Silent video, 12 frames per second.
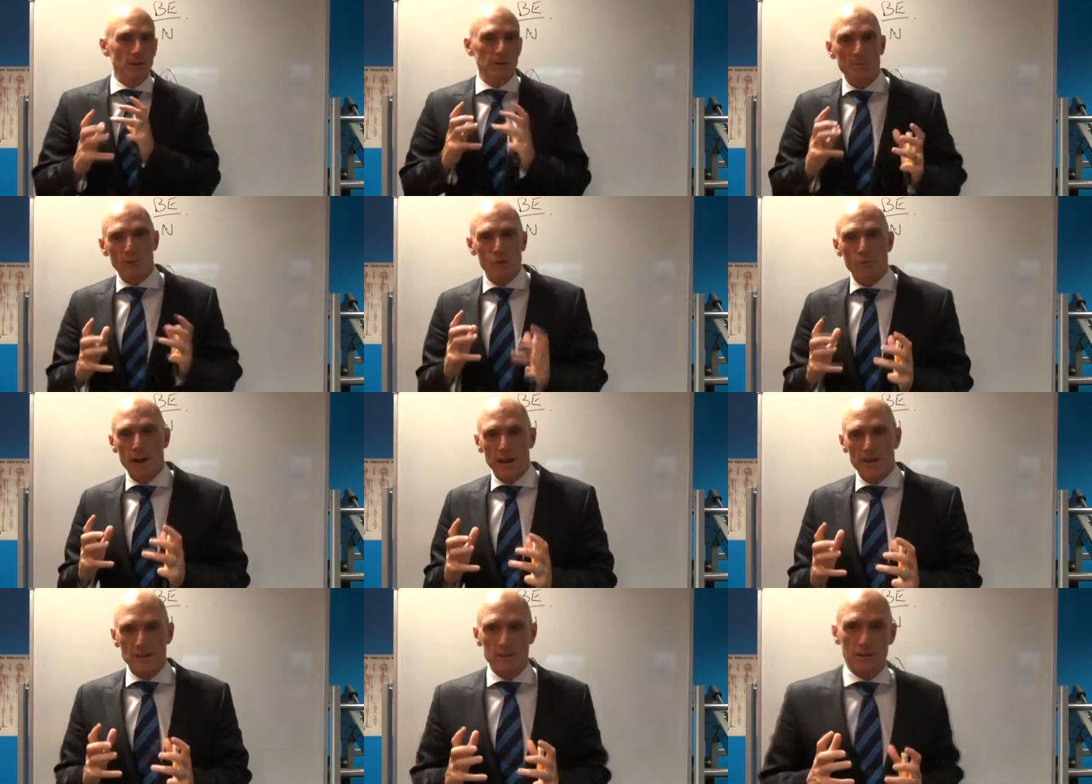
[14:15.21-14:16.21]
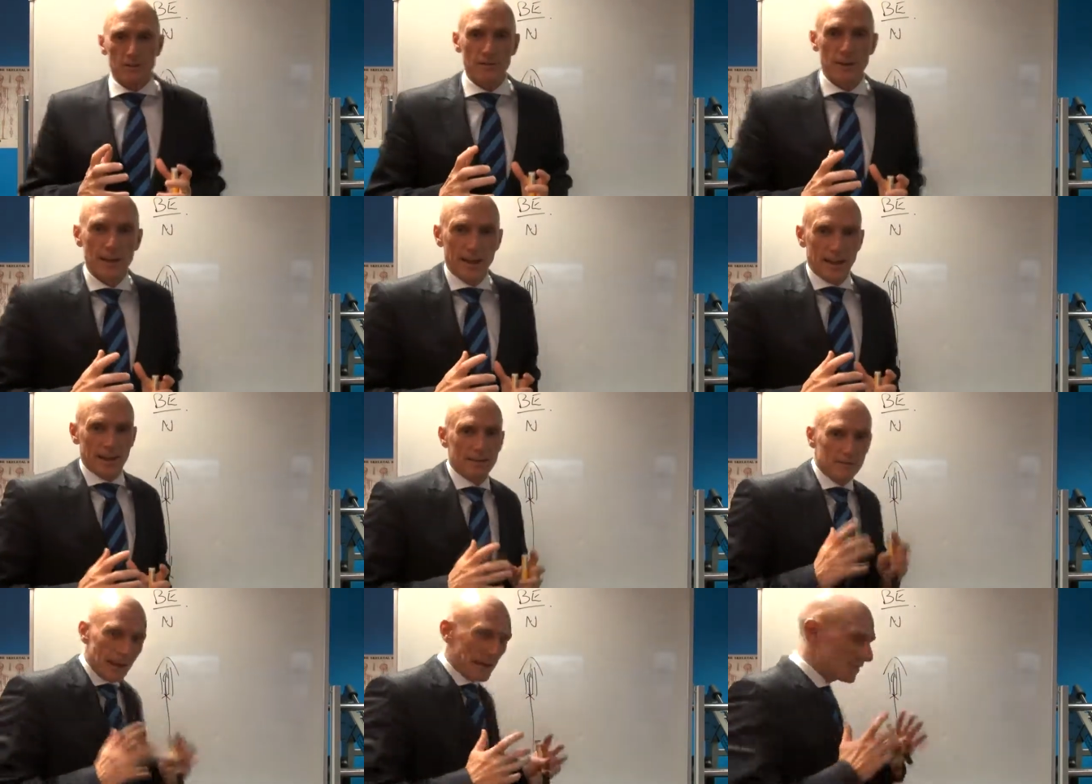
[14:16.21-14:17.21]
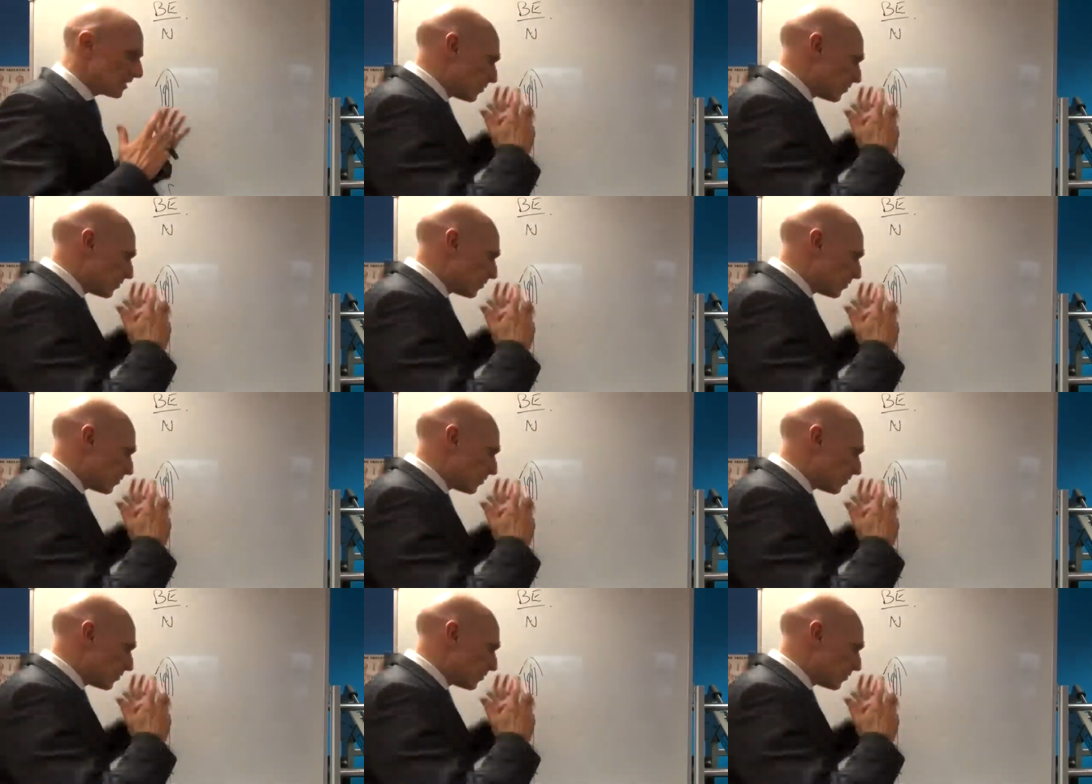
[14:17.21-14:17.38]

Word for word: much better about yourself. And as